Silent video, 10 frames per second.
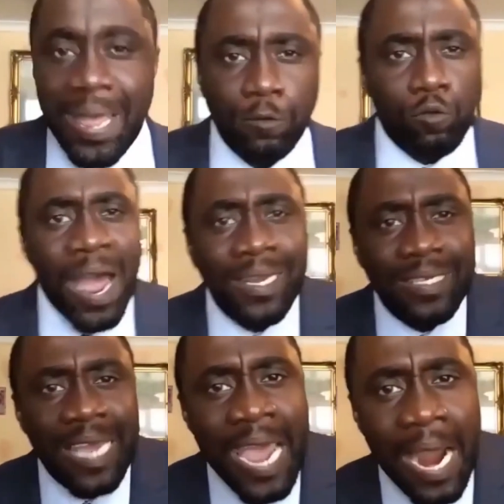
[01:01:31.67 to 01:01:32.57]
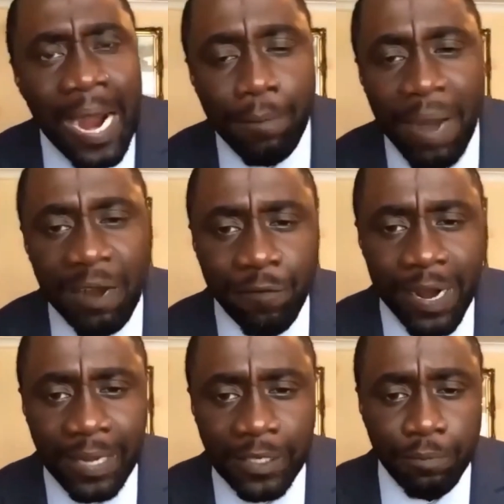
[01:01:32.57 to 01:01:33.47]
Right there, my
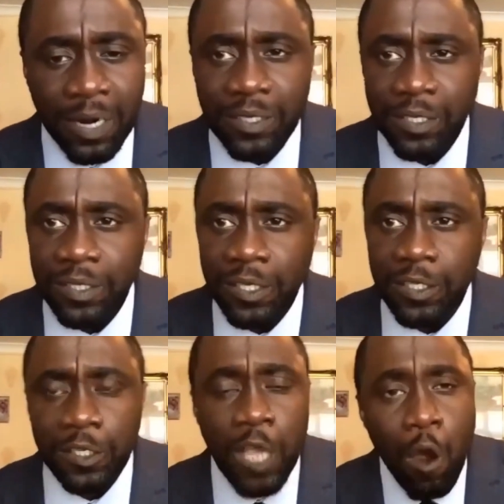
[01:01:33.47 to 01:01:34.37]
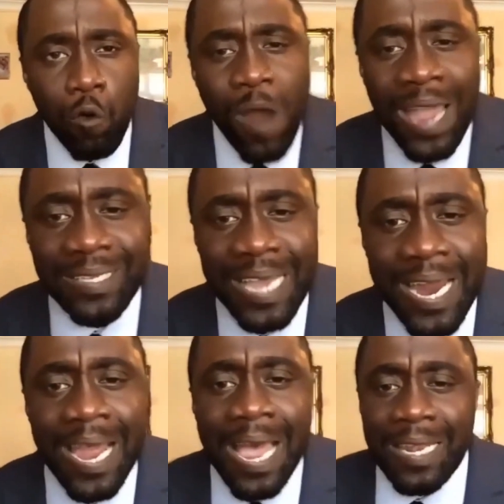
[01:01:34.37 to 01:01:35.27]
friends, brothers and sisters, right
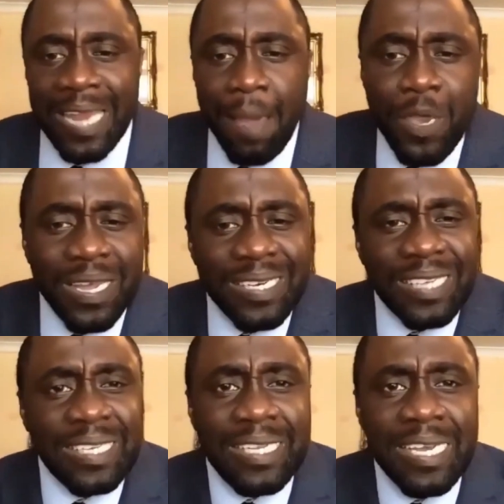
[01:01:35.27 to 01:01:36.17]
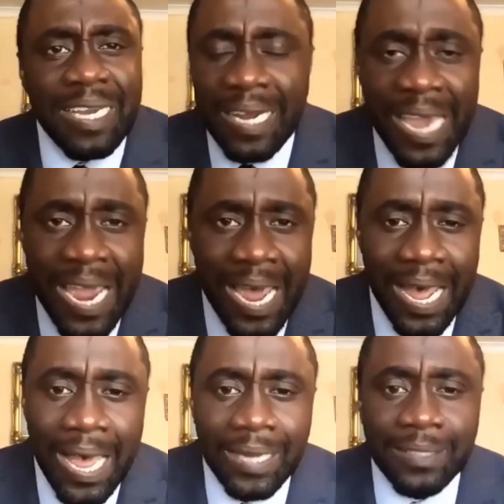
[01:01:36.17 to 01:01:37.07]
there Nebuchadnezzar declared
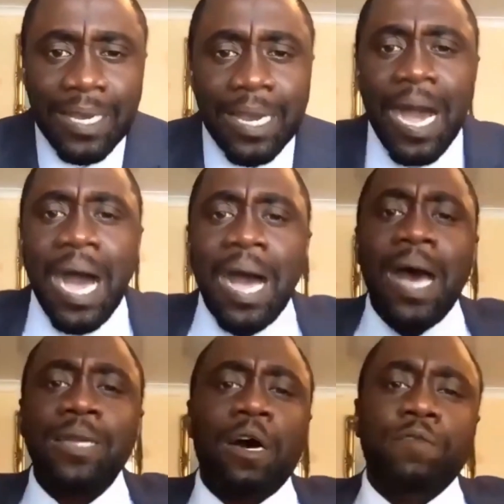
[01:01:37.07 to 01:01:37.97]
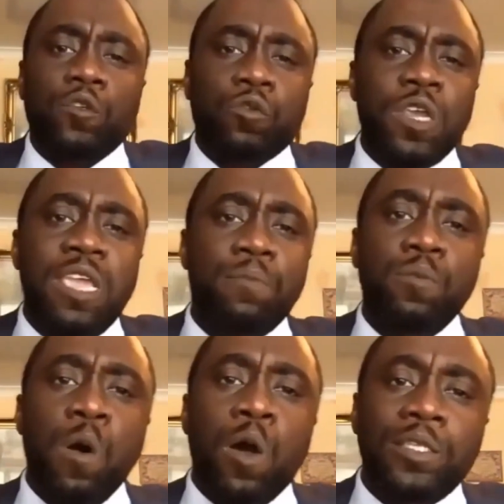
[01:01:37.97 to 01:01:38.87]
the God of the three Hebrew
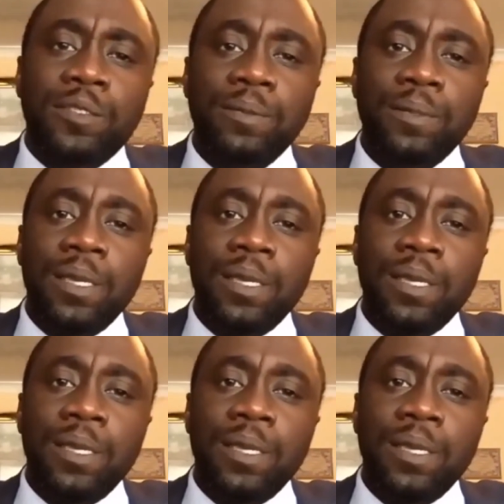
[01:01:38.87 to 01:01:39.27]
boys.